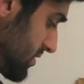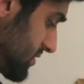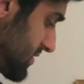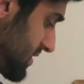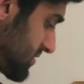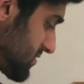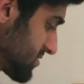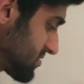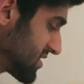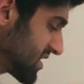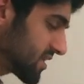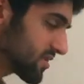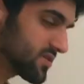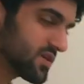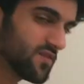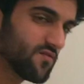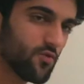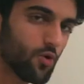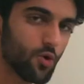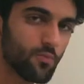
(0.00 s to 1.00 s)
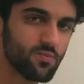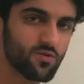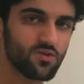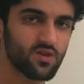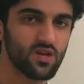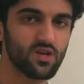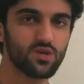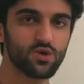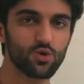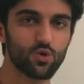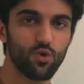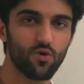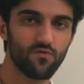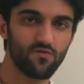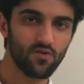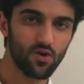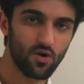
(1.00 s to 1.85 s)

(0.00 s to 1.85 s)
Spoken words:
There's a 64% short